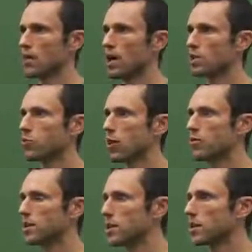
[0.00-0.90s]
That's
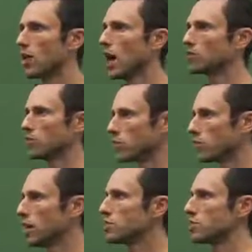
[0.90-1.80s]
what the ecological
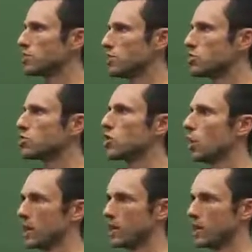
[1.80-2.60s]
crisis is showing